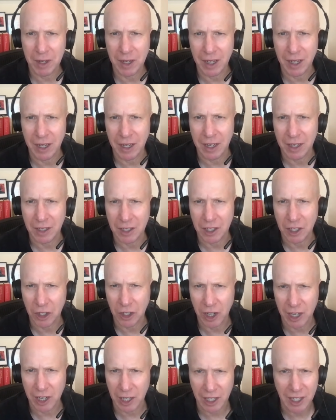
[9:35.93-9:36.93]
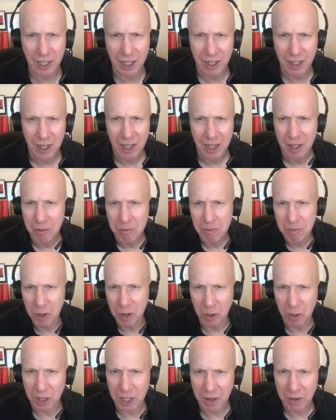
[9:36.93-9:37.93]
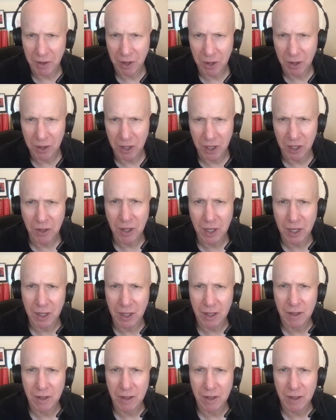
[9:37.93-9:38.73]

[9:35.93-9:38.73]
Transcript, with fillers: and to try to lead, no one's ever going to do it.